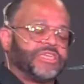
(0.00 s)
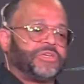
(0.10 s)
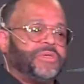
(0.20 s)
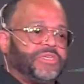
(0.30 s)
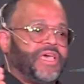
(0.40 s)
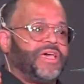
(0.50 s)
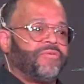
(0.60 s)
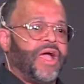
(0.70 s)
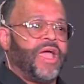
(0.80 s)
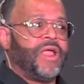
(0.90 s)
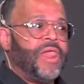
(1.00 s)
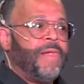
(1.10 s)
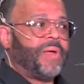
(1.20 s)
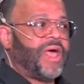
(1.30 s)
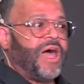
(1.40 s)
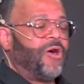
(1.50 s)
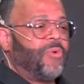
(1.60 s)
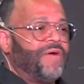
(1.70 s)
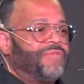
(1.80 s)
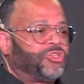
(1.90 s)
as it should be said, right? But
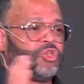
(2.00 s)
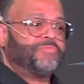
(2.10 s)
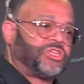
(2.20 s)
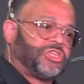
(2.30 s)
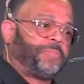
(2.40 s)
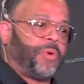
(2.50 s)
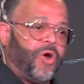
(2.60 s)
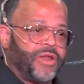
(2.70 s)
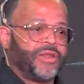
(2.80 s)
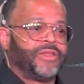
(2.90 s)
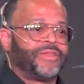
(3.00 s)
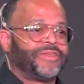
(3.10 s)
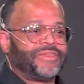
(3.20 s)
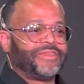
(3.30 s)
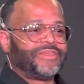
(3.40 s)
however, too much supporting